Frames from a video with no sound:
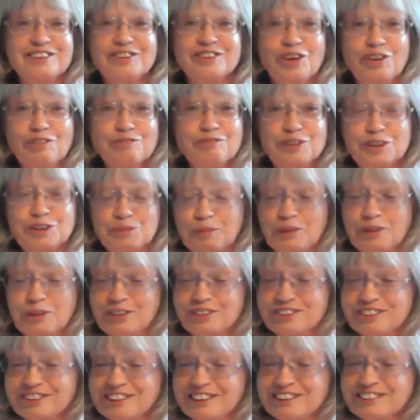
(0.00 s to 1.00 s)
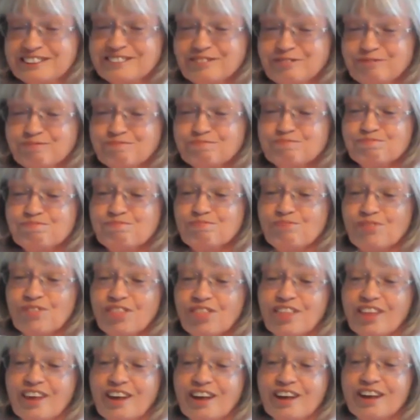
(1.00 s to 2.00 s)
not respond, you know?
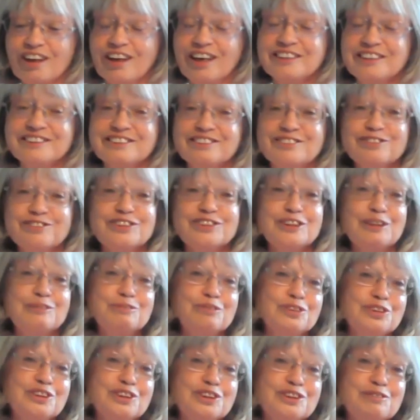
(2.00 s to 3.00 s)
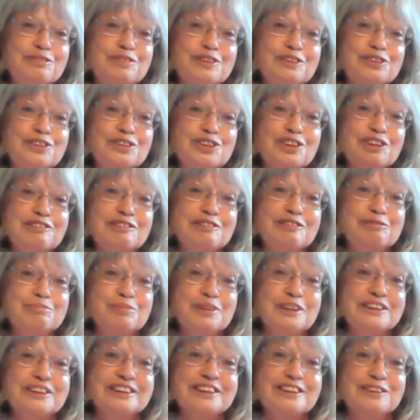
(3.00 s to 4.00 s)
And of course, I wanted to feel sorry
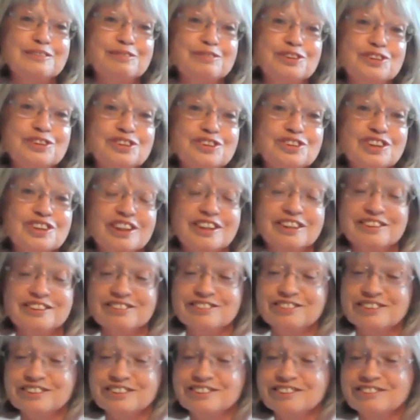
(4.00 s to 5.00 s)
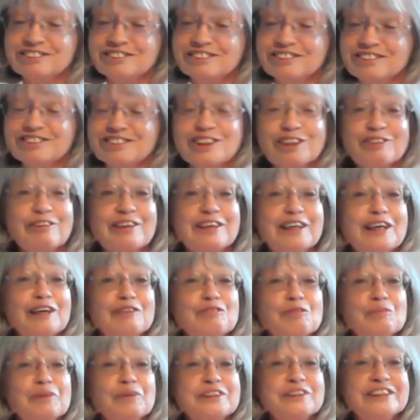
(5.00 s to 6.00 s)
for myself as a child. And so I
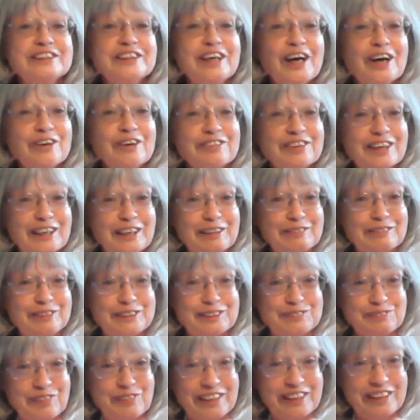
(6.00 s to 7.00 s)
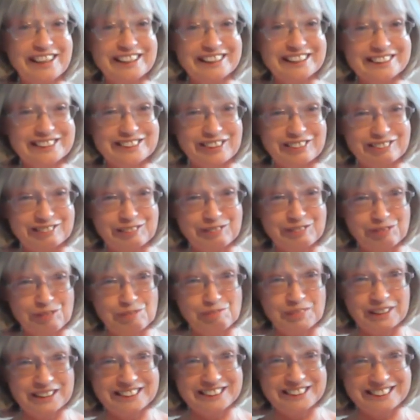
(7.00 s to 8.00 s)
let everybody know that I was feeling sorry
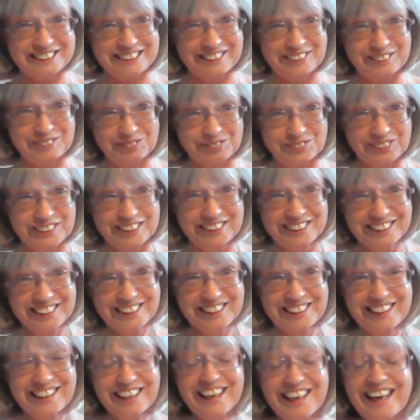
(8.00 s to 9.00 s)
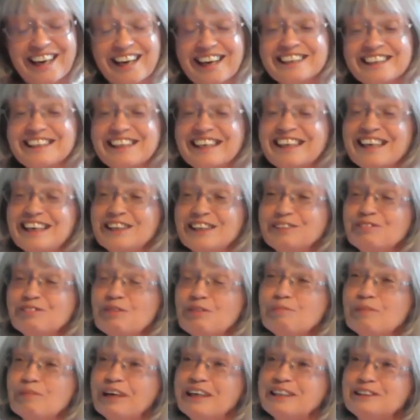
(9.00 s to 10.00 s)
for myself. And it kind
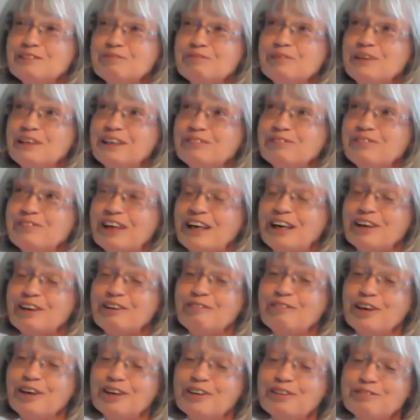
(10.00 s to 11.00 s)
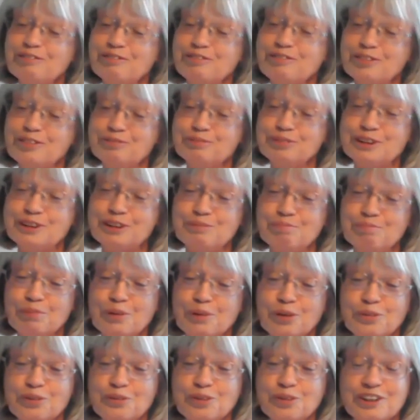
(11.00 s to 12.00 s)
of reminded me of that quote from
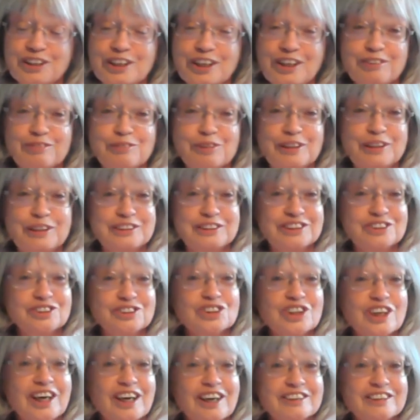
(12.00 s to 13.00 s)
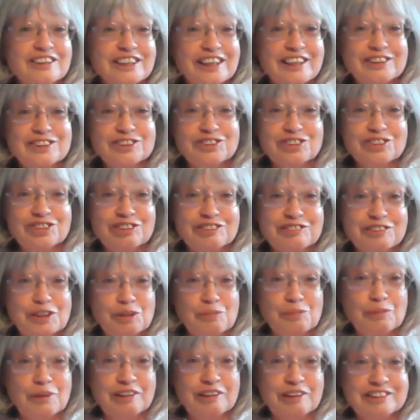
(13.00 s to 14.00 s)
St. Paul, you know, when as a child I saw
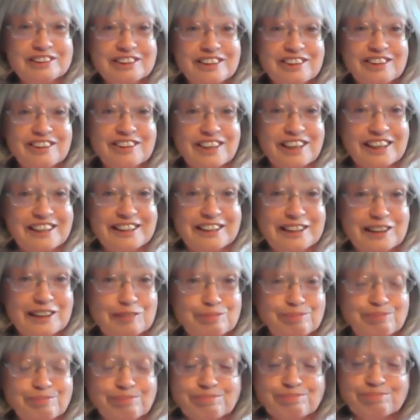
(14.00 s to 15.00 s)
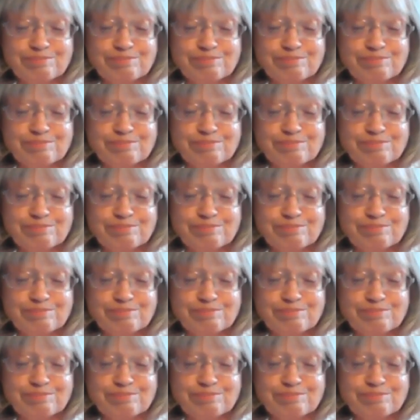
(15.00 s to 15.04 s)
in a mirror darkly.